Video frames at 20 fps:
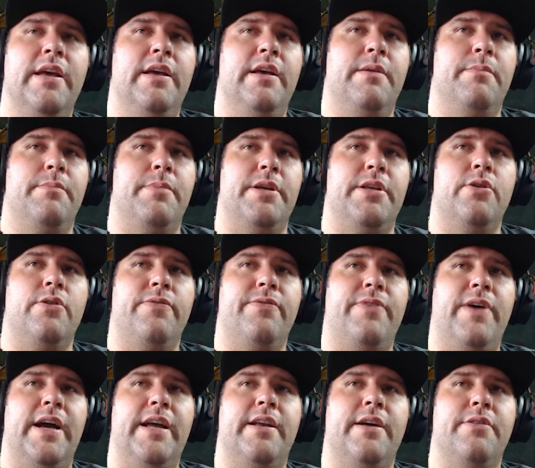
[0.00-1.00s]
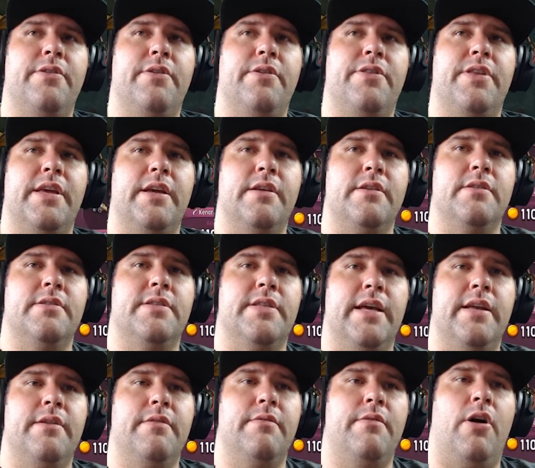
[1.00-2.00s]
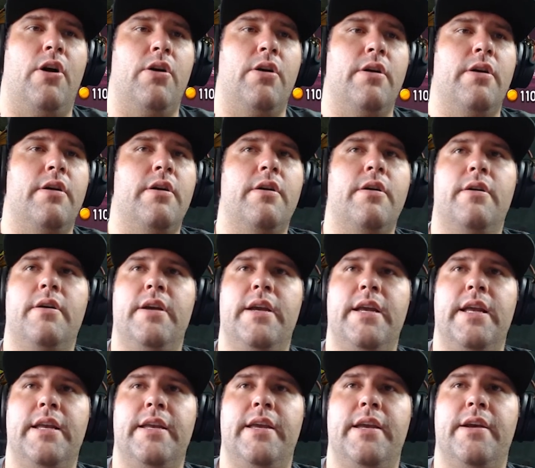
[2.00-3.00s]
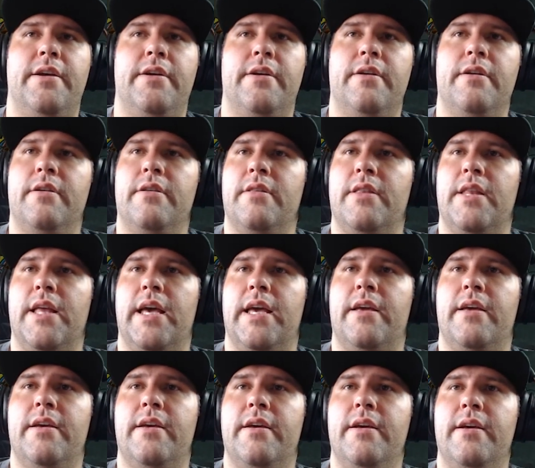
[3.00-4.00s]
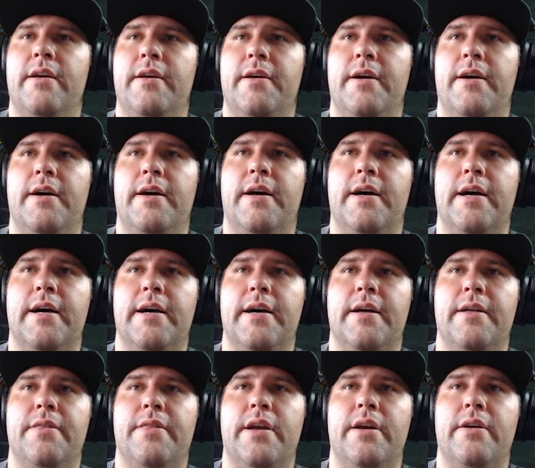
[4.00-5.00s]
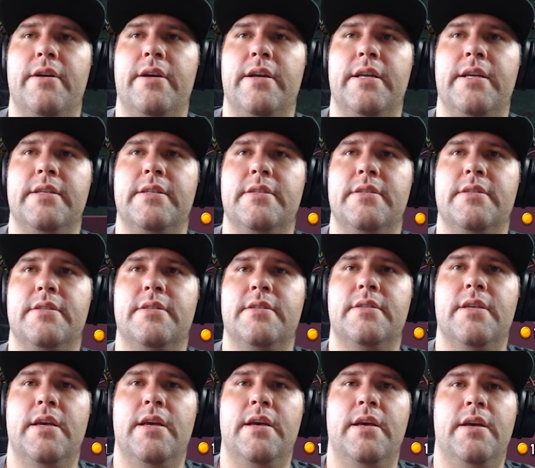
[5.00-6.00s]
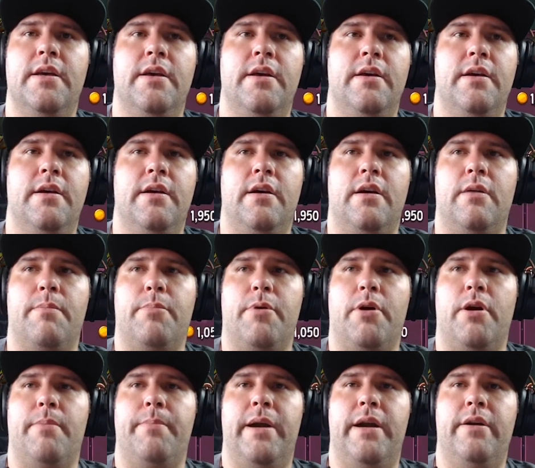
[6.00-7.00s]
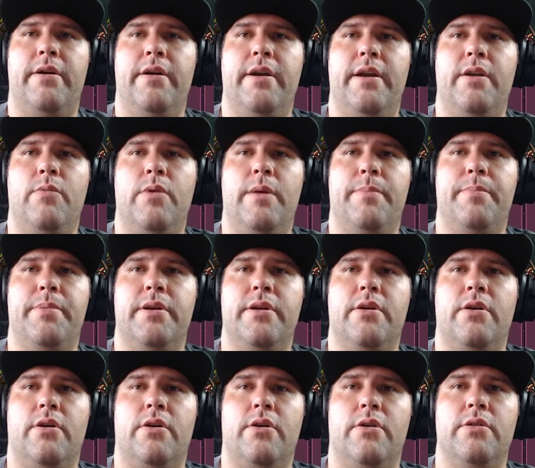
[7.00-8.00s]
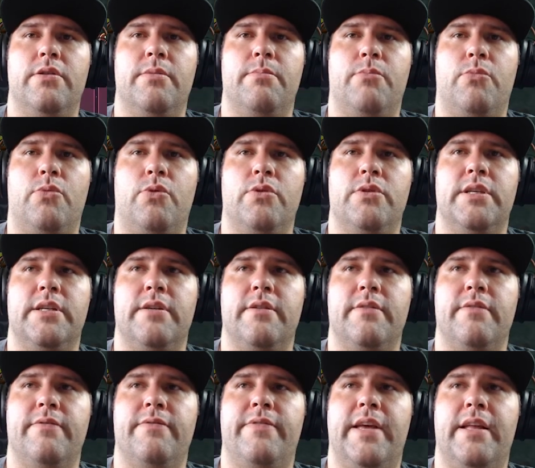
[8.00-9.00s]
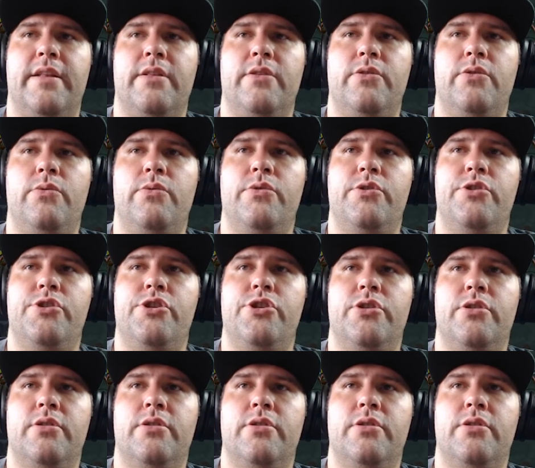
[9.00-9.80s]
But you'll find other things that are in here. Like there is our barbarian weapon called Molten Veluge.